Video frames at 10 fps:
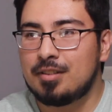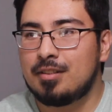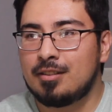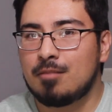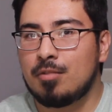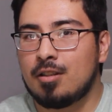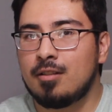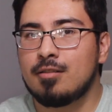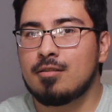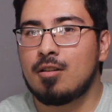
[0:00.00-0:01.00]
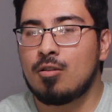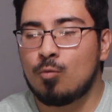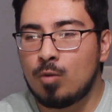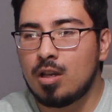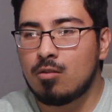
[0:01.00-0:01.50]
Is it because
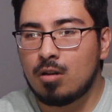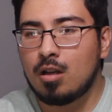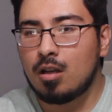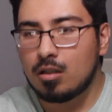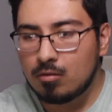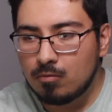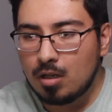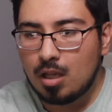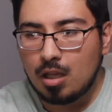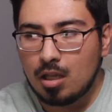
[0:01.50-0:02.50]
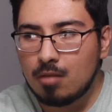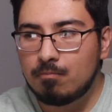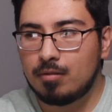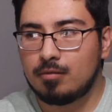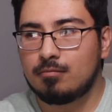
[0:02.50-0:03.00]
we're a creep?